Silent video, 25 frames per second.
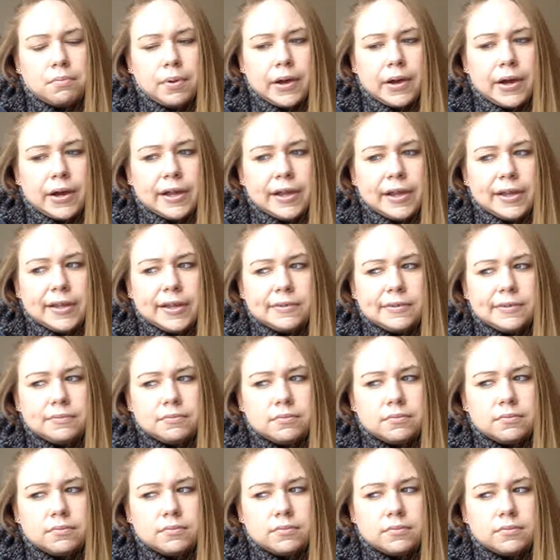But
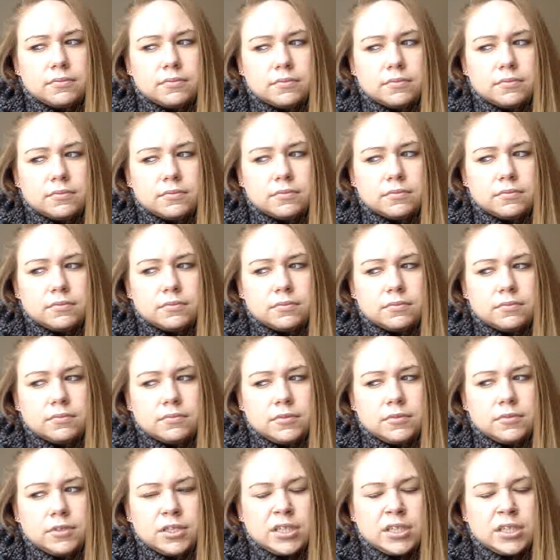
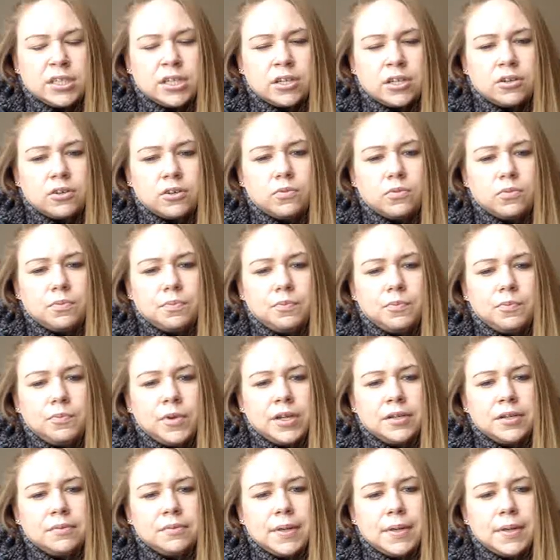
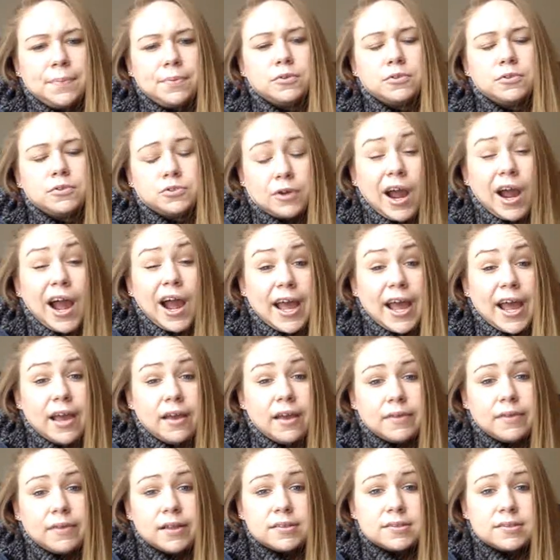when people
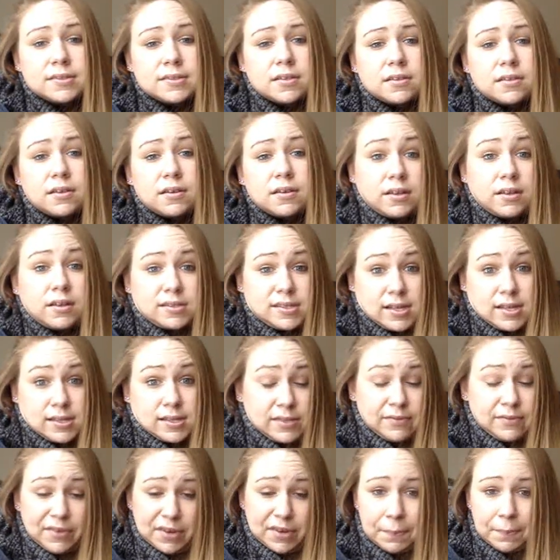drive, that's a
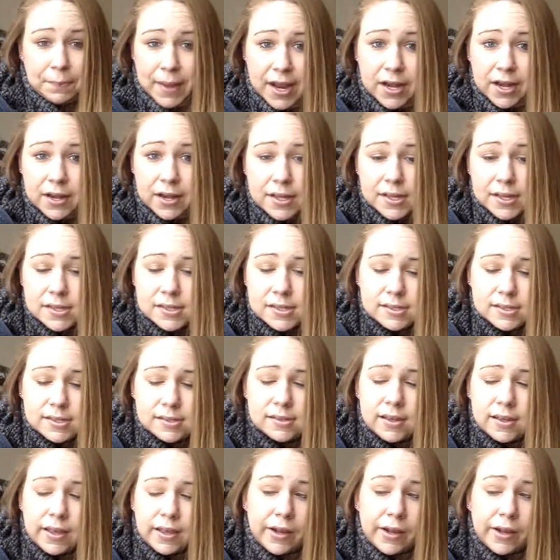sense of independence.